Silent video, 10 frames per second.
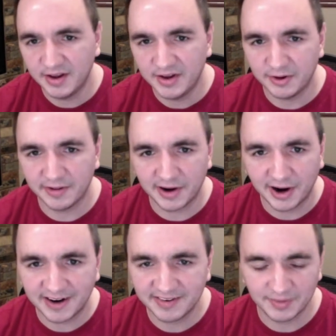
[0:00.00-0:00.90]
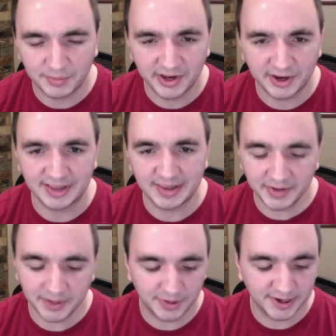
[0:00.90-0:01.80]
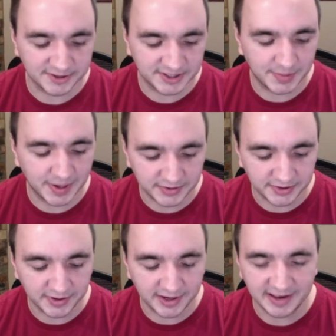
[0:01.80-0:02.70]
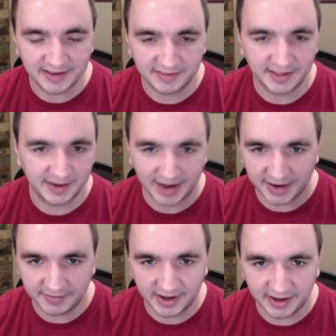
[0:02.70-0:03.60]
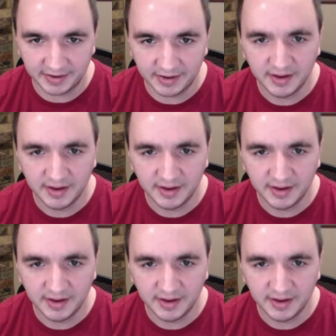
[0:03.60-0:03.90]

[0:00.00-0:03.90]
there are some pretty good limited partnership opportunities that I've done.